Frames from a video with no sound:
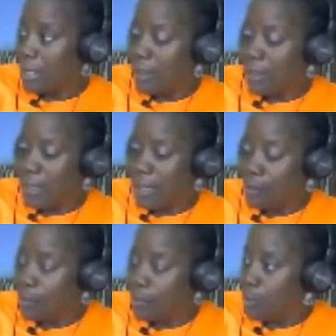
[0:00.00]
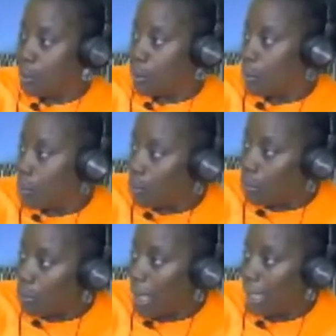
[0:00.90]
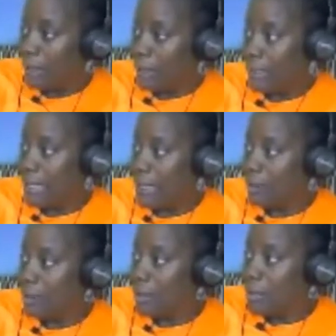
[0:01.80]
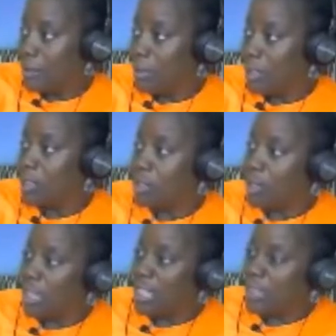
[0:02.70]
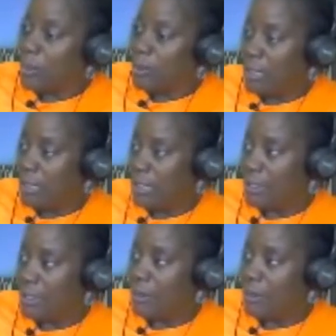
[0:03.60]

that you know and understand. Because your experiences